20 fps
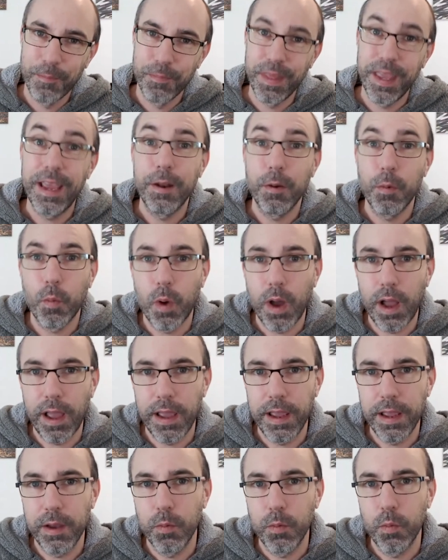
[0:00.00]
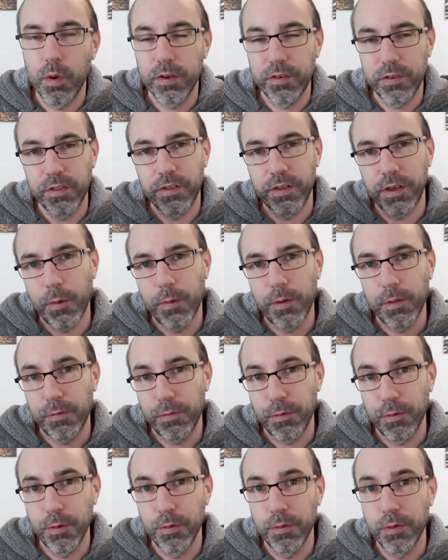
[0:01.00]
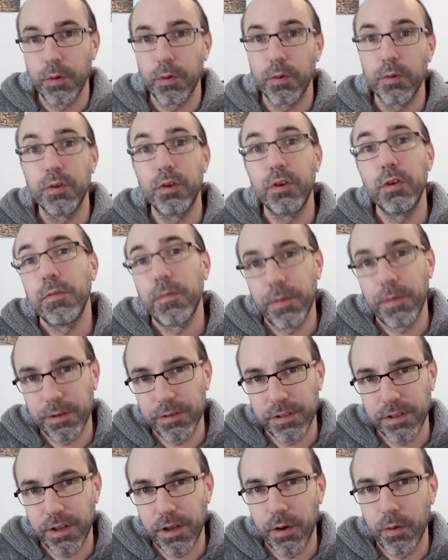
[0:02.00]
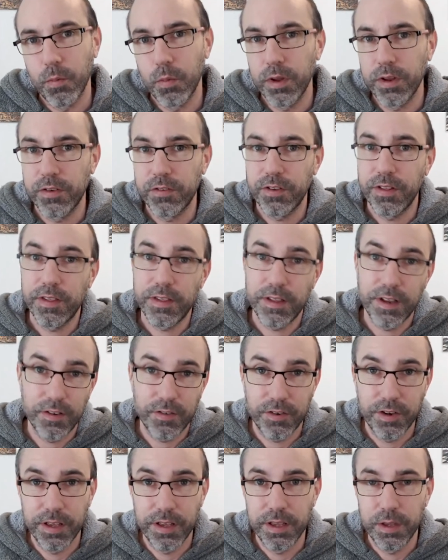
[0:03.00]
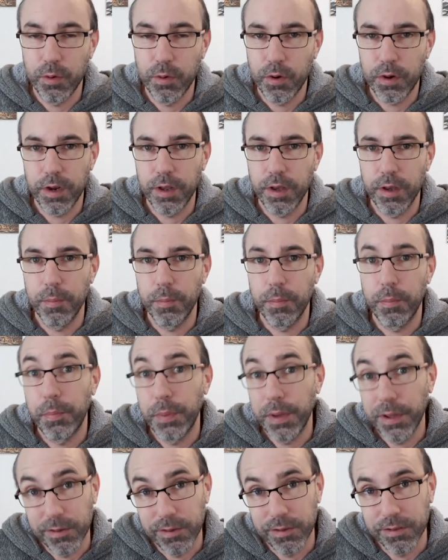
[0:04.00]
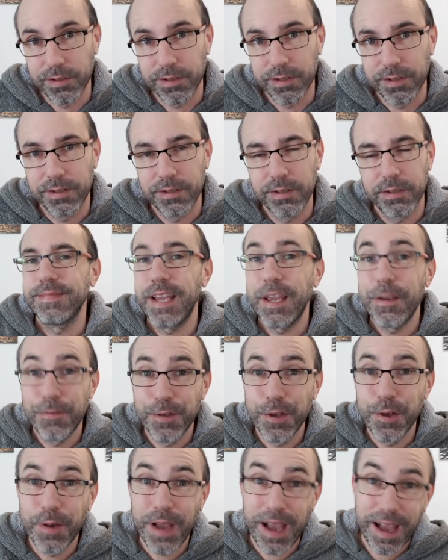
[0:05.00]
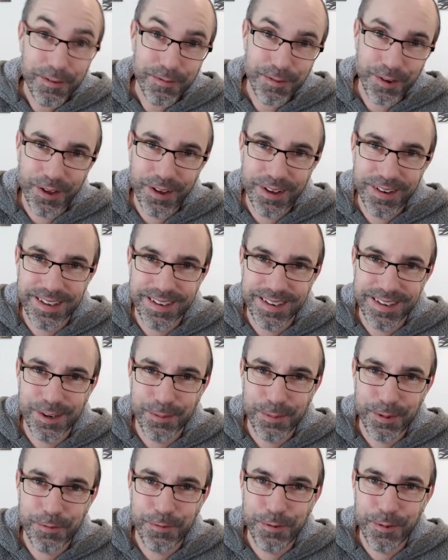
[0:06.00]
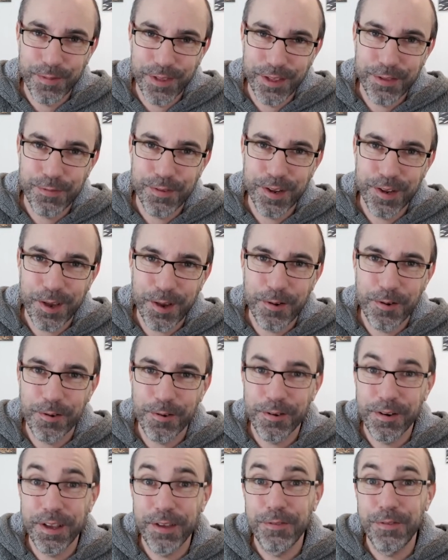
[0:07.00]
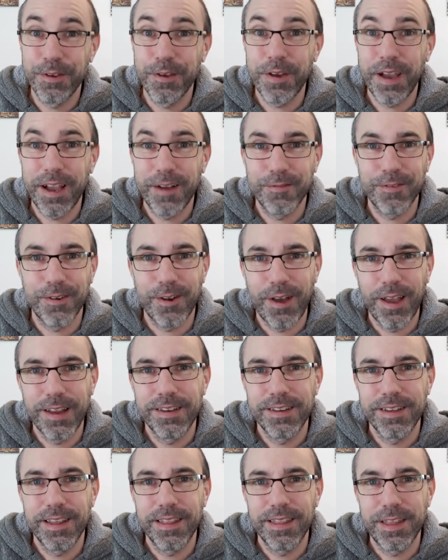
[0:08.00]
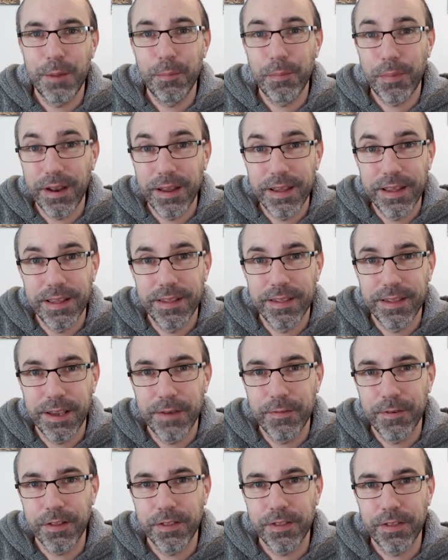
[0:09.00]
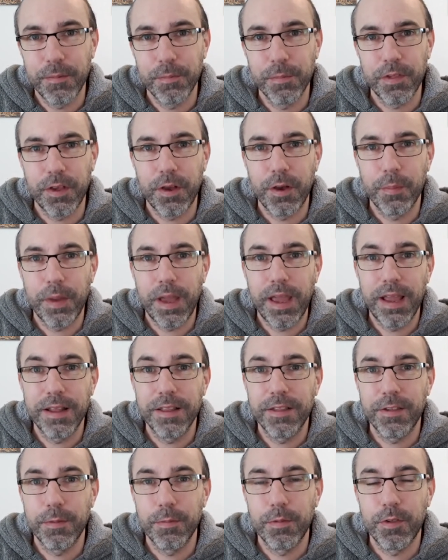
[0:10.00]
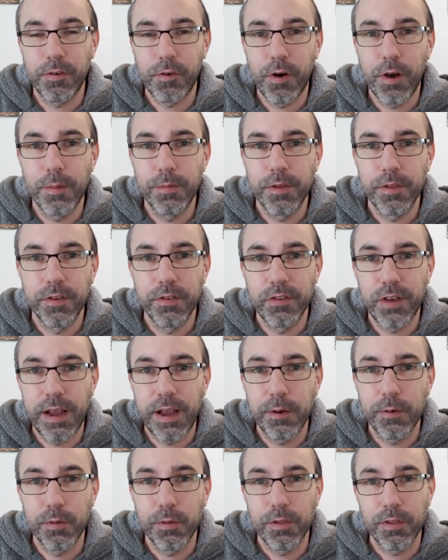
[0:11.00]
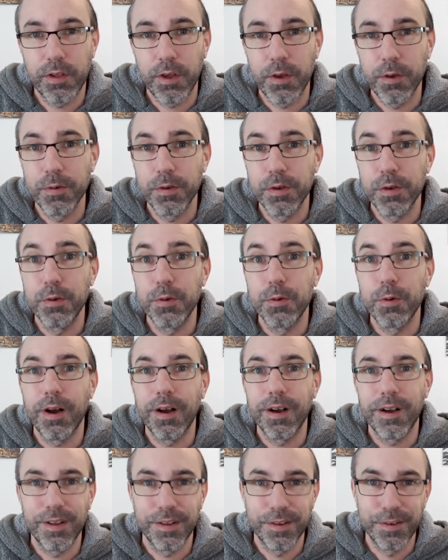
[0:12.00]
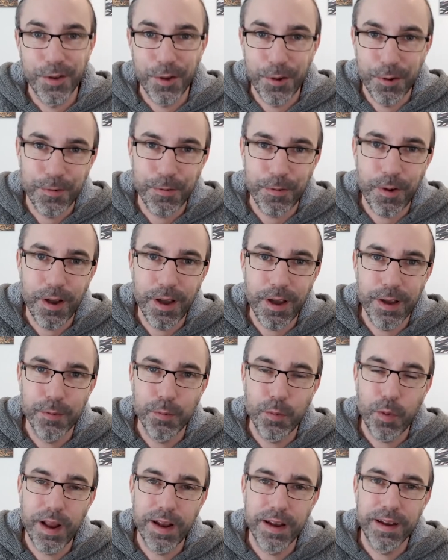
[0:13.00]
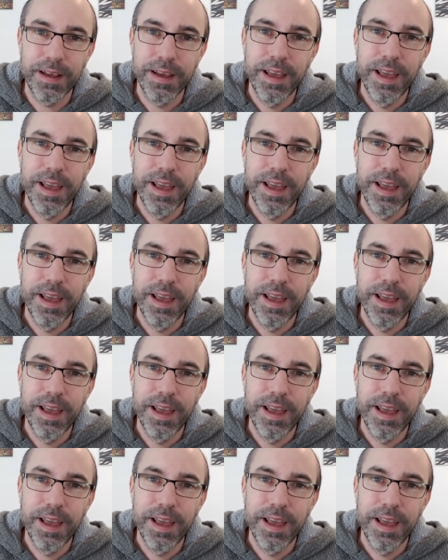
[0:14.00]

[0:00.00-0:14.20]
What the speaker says: in a way which is going through your new filter, which essentially you're going to build. If you have learned a little bit from this video, or if you have liked it, then please give it a thumbs up and subscribe to the channel so you are notified when